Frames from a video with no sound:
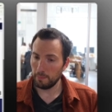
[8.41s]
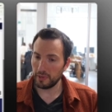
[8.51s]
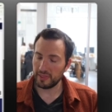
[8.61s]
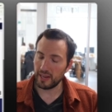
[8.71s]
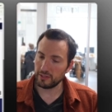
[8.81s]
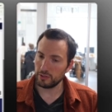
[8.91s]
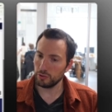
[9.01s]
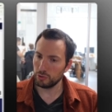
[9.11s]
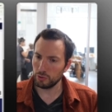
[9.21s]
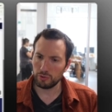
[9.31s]
but that
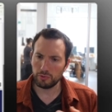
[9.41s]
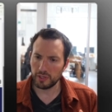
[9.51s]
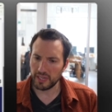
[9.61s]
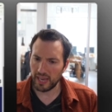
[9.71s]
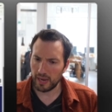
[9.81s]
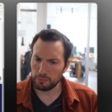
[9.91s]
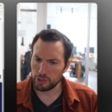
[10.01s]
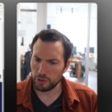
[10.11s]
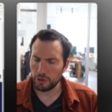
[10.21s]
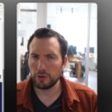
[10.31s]
don't really
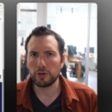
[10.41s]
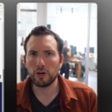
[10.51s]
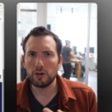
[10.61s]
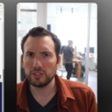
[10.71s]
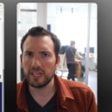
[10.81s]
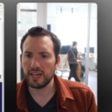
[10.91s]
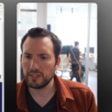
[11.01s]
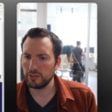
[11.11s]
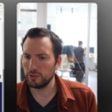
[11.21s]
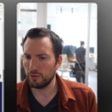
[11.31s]
capture your
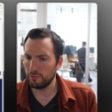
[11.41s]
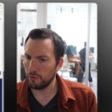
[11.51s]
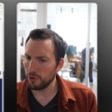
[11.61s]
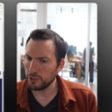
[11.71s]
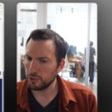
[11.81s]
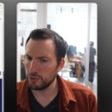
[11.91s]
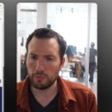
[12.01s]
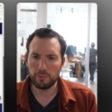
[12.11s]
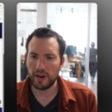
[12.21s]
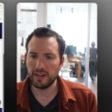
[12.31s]
context, your voice, your
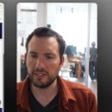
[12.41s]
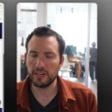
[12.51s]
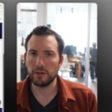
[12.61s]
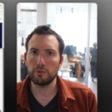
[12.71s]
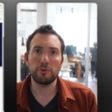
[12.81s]
branding,